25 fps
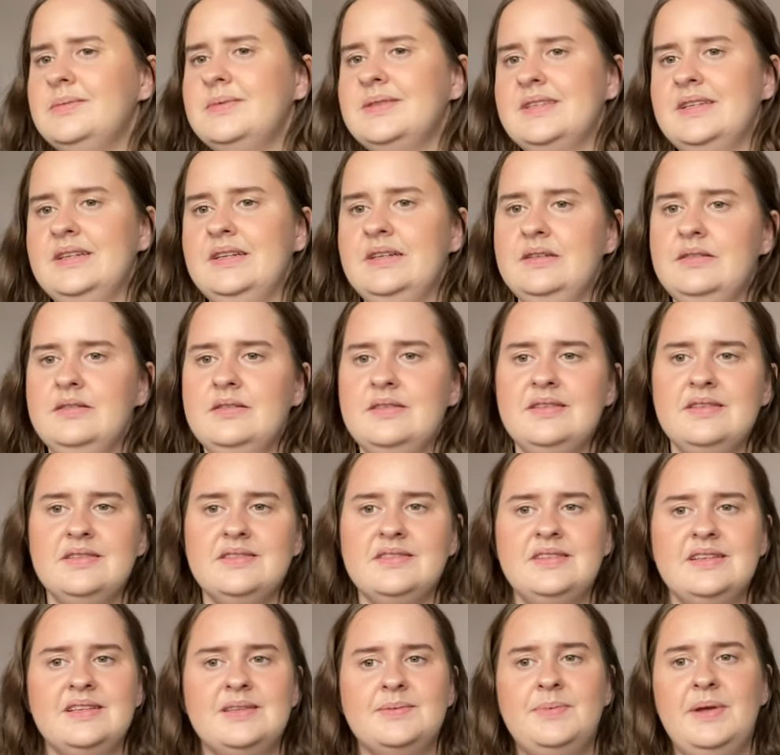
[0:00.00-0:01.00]
is it? It's
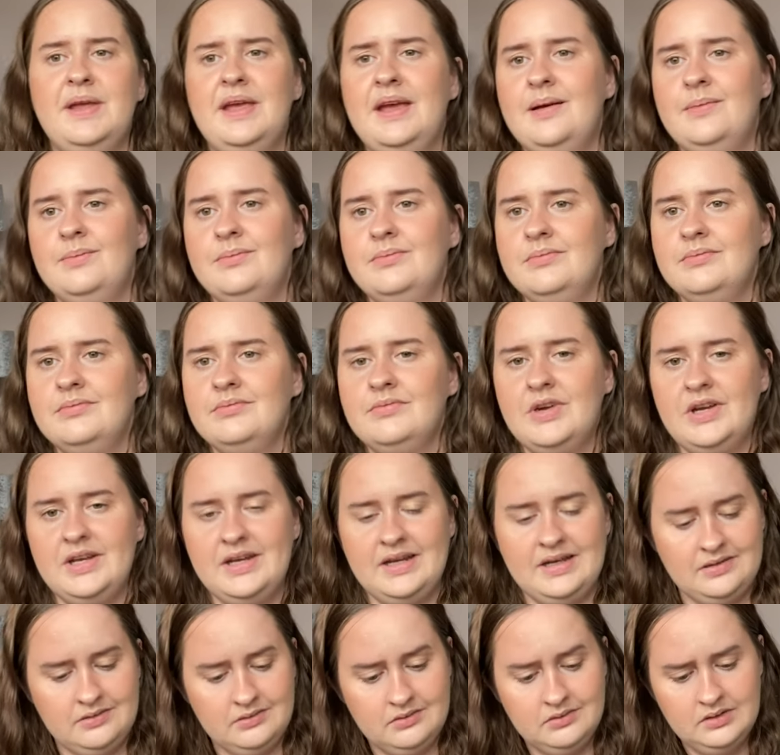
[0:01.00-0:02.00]
6 p.m. right
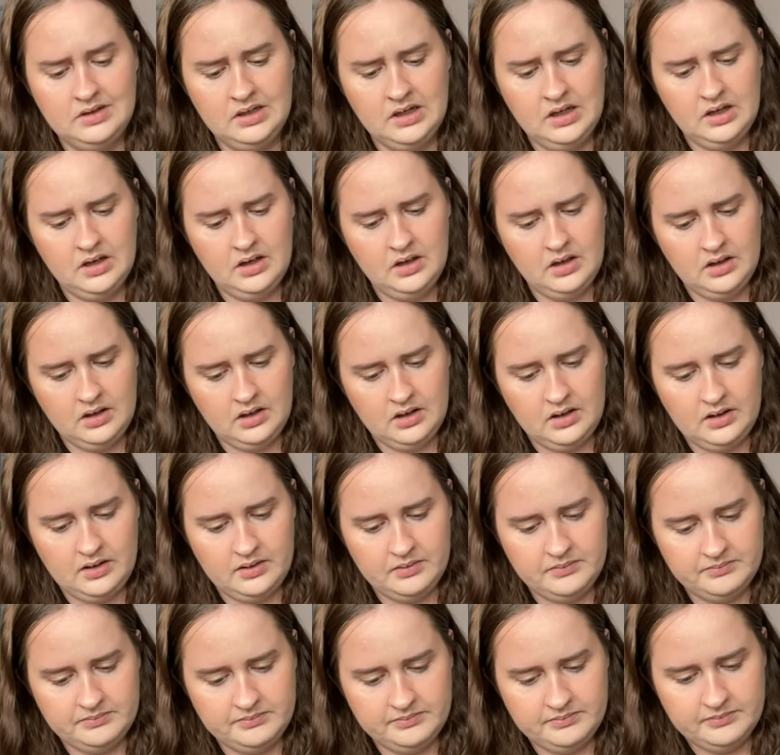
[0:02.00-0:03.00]
now.
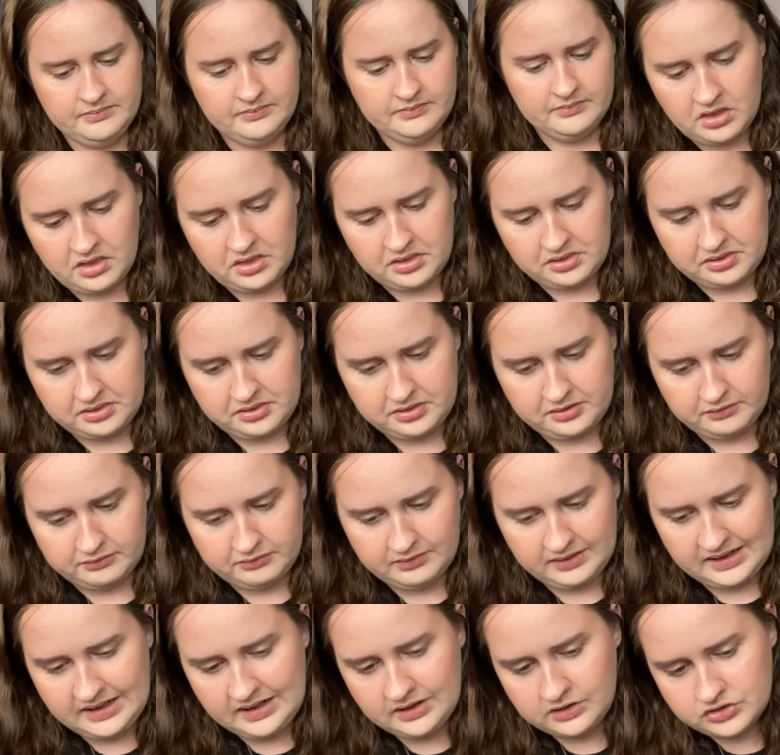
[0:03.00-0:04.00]
Um,
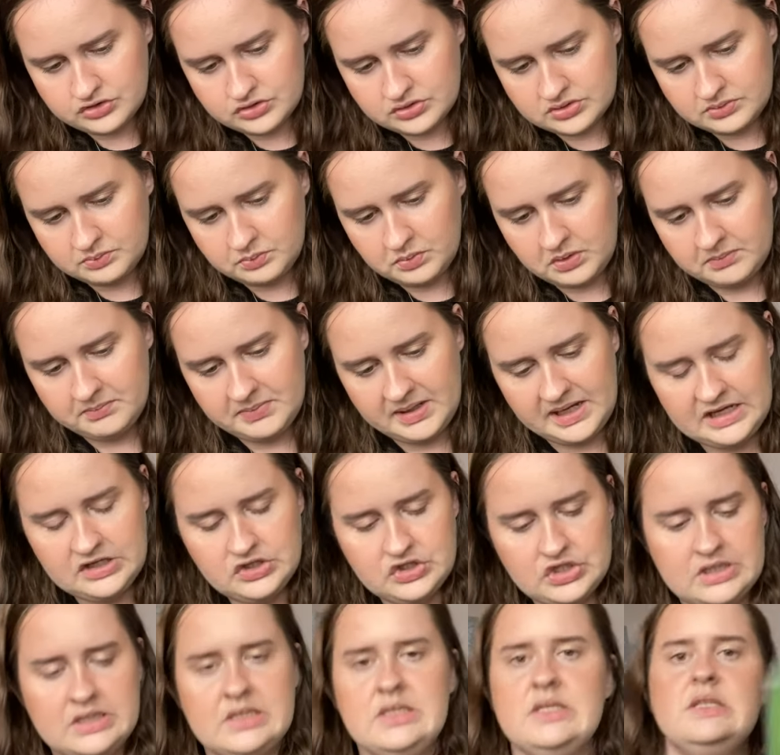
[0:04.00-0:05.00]
301
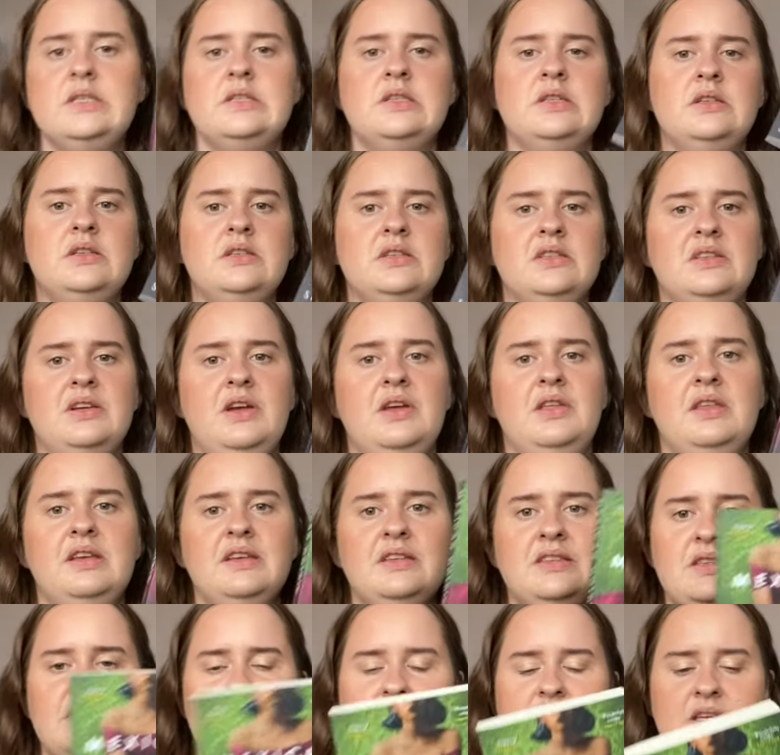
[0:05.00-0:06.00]
pages. So this
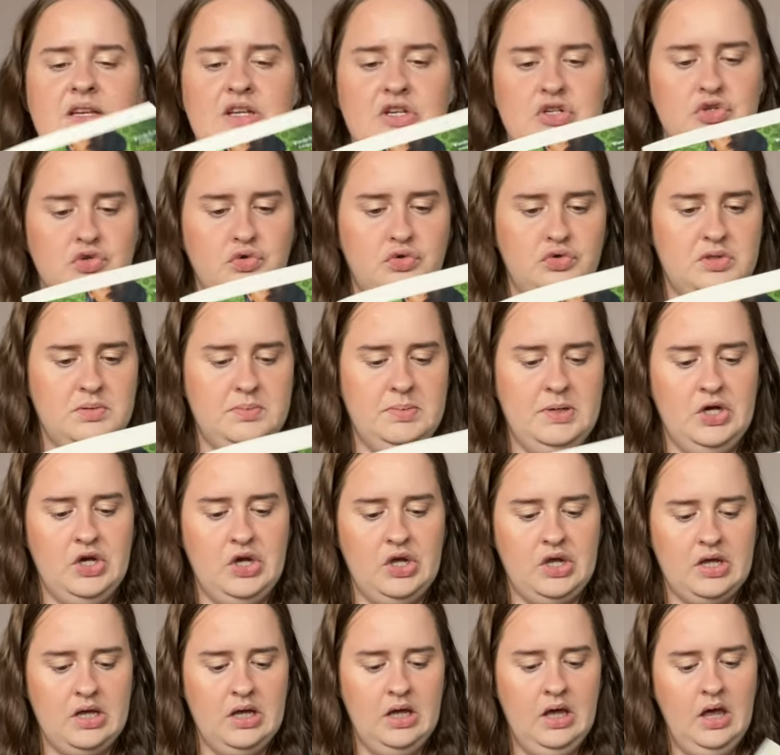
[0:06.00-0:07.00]
is a shorter
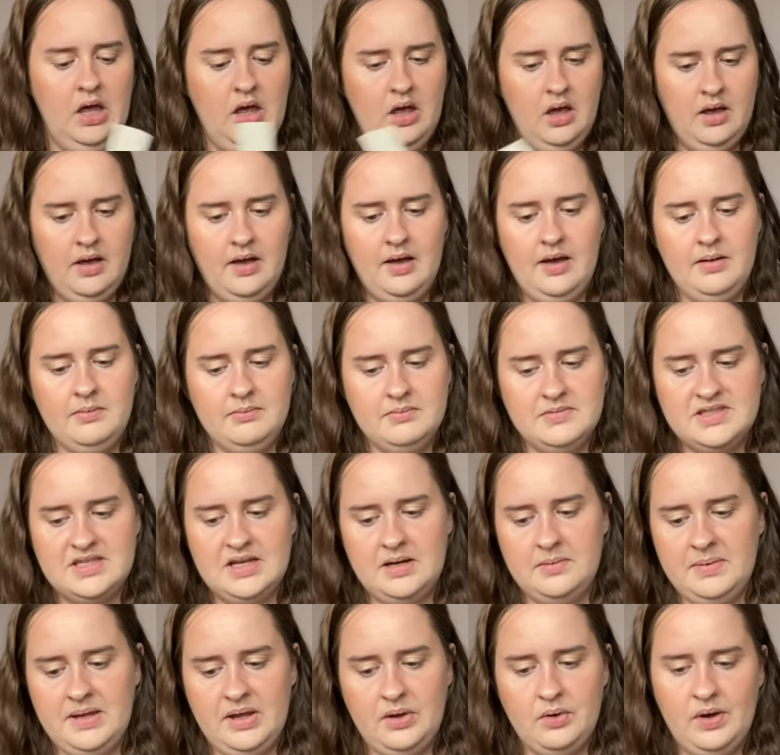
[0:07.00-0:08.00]
book. Um, so
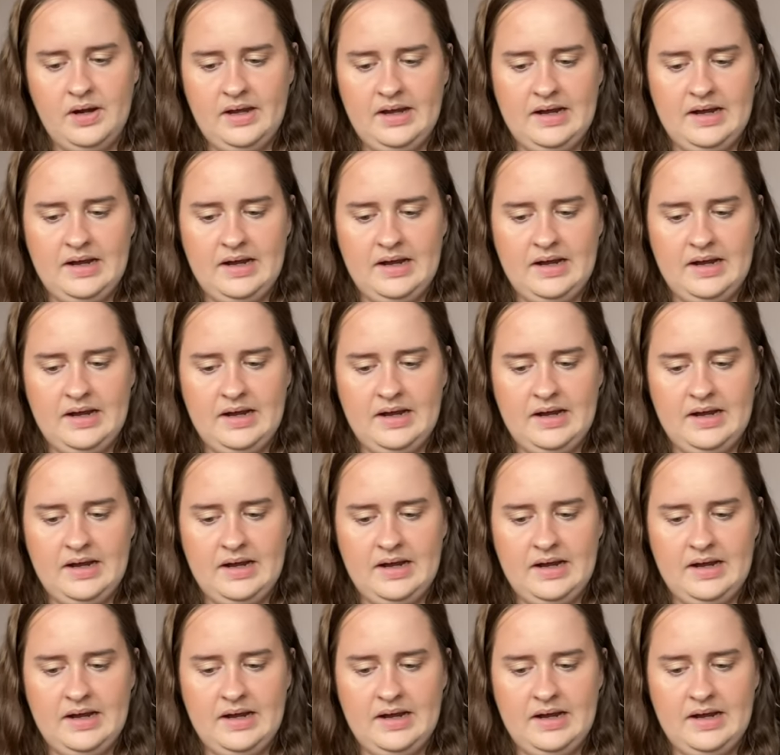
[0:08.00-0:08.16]
that'd be quite